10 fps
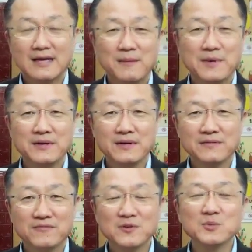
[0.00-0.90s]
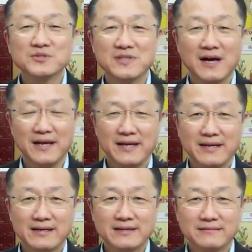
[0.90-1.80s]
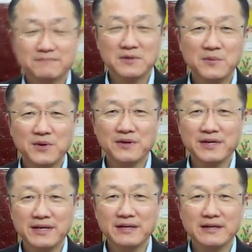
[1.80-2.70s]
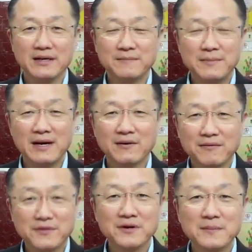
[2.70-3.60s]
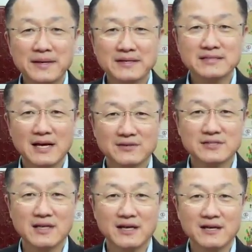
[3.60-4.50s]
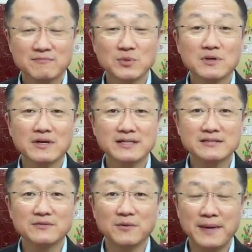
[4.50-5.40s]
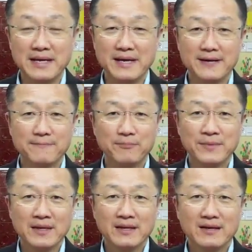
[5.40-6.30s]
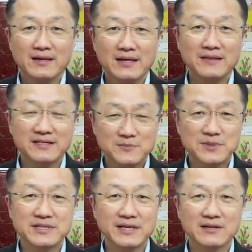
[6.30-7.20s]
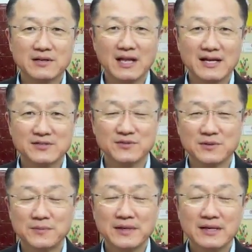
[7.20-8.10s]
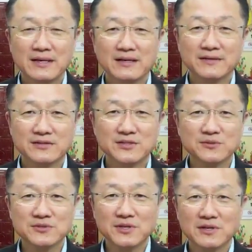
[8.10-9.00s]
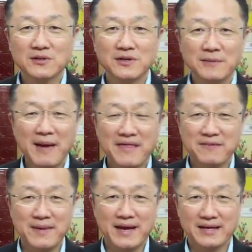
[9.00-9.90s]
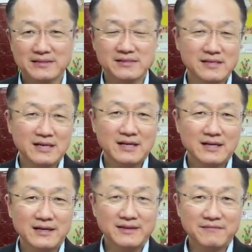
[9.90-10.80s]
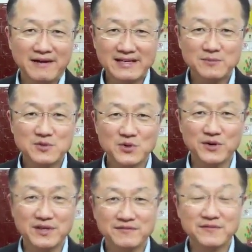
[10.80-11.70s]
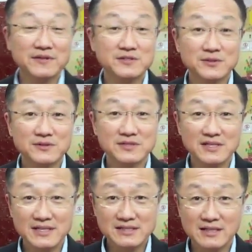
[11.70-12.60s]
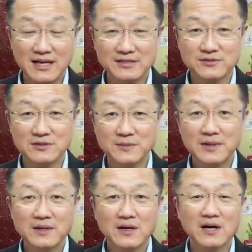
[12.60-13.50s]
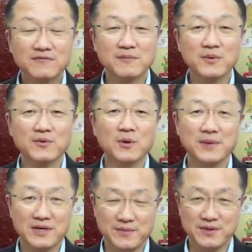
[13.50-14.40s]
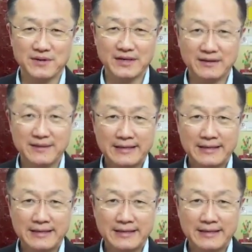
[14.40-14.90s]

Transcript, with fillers: I'm in Frumusani, a community about 30 minutes outside Bucharest in Romania. Uh, in this particular classroom, uh, the students are learning mathematics. Uh, the vast majority of the students in this classroom are from the Roma community.